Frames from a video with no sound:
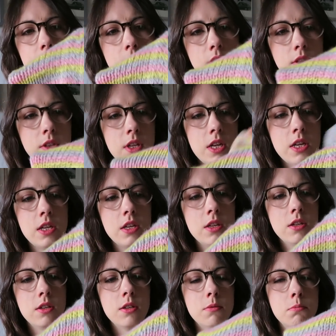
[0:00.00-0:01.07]
on the
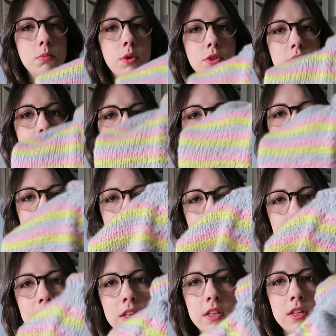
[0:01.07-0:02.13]
body,
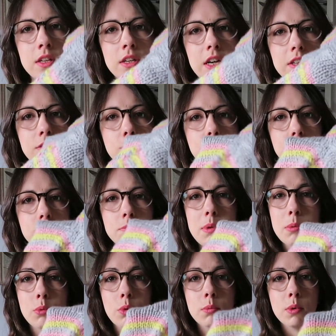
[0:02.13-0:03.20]
I thought
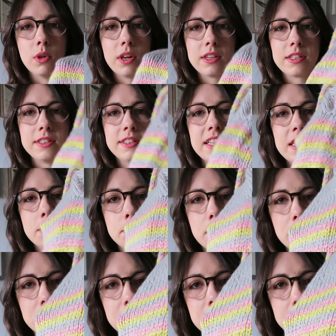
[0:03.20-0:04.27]
people would more like to see the
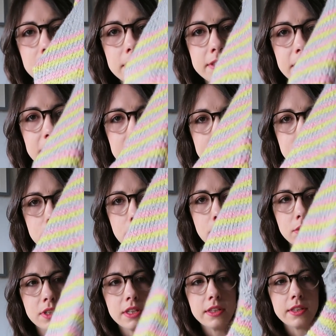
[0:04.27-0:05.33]
body, the side of the
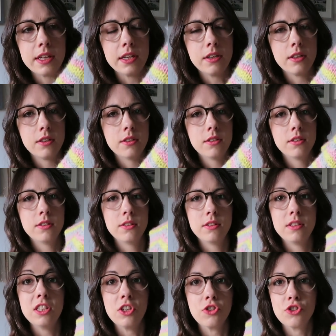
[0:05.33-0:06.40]
body, than
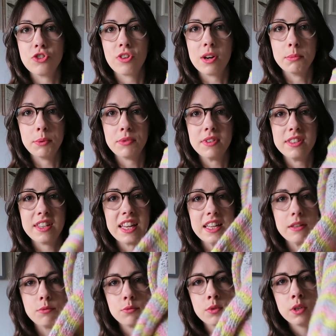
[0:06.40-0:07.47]
the underarm of the
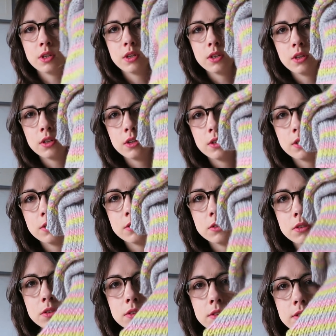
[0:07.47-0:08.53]
sleeve.
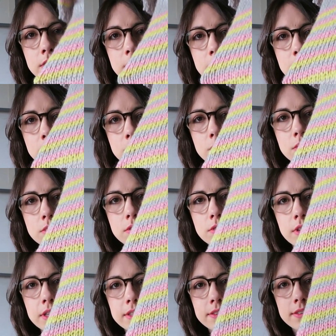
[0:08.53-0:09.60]
So
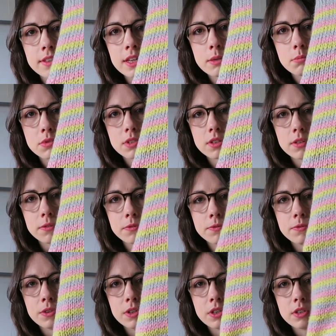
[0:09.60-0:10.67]
I slipped the
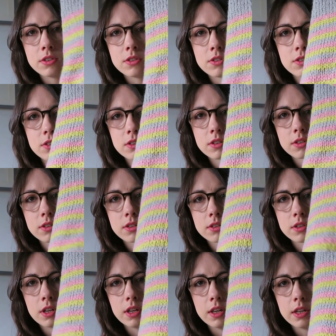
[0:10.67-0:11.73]
first
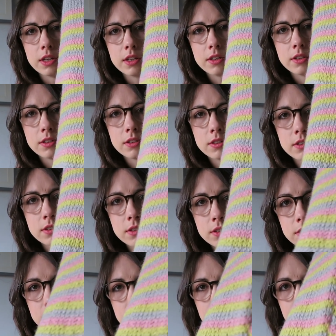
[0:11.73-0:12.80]
colour,
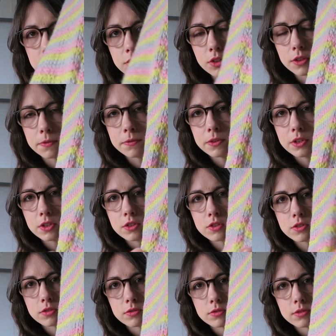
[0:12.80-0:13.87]
sorry, the
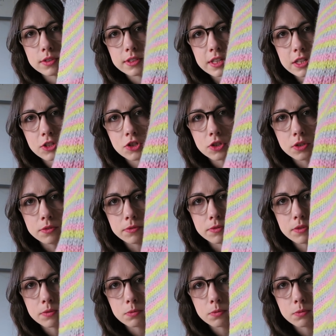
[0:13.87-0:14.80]
first stitch of